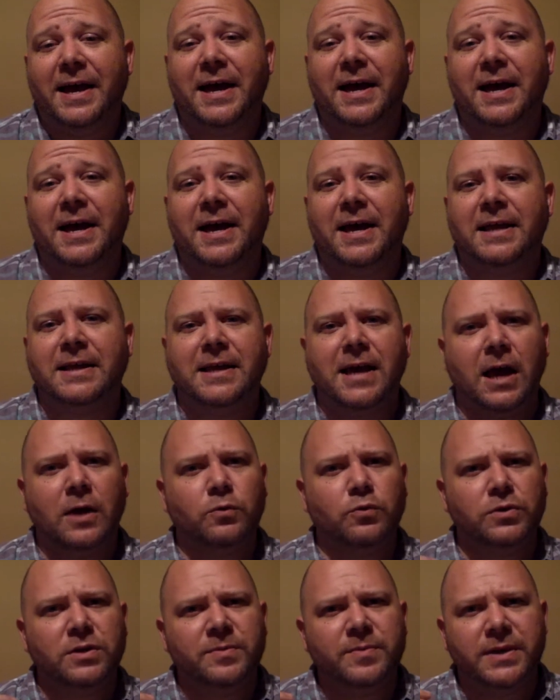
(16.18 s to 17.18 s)
and
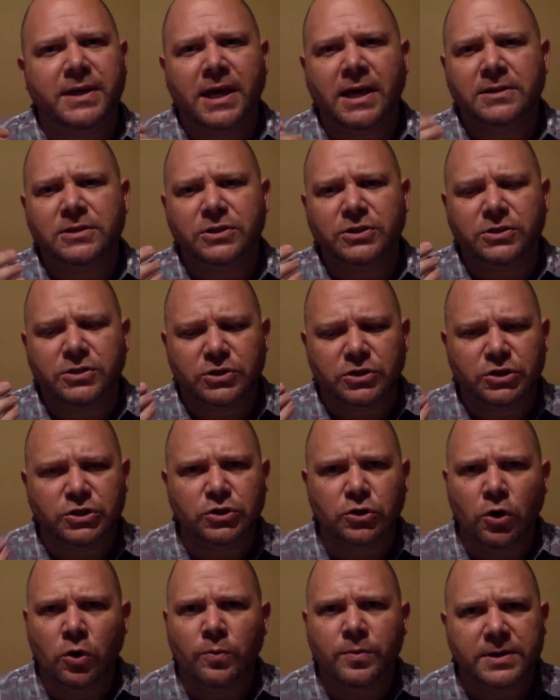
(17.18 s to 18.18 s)
God really began just to
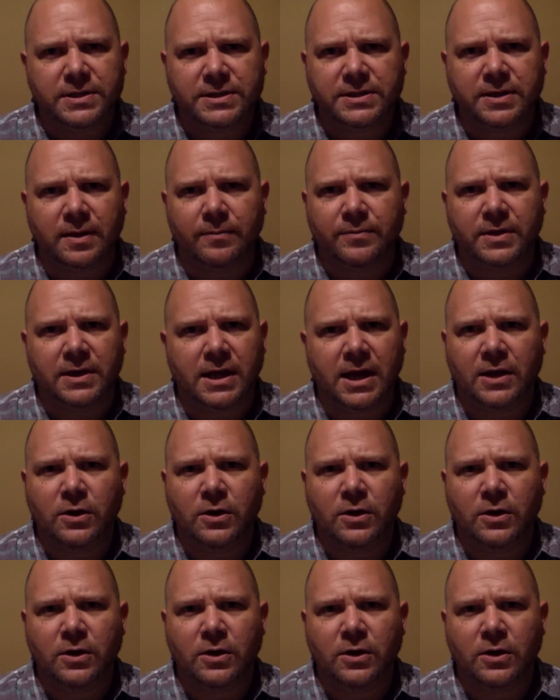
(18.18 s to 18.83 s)
show me something.